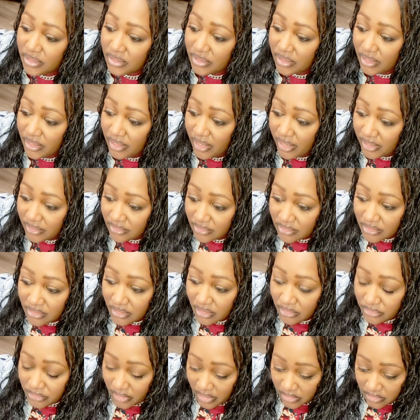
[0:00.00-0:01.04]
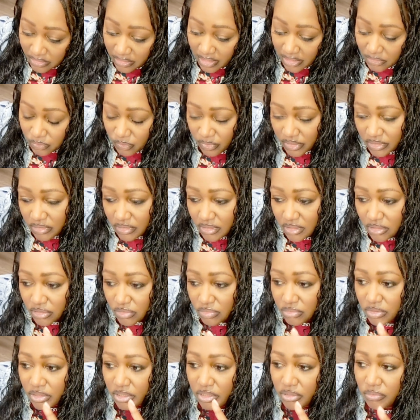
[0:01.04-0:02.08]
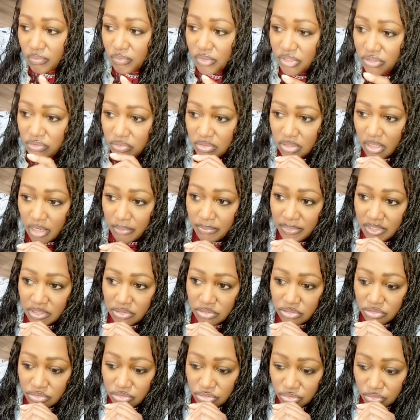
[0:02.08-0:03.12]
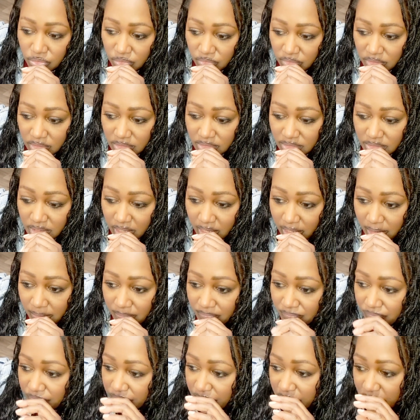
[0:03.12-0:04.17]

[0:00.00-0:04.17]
one thing you learn when you come into truth is that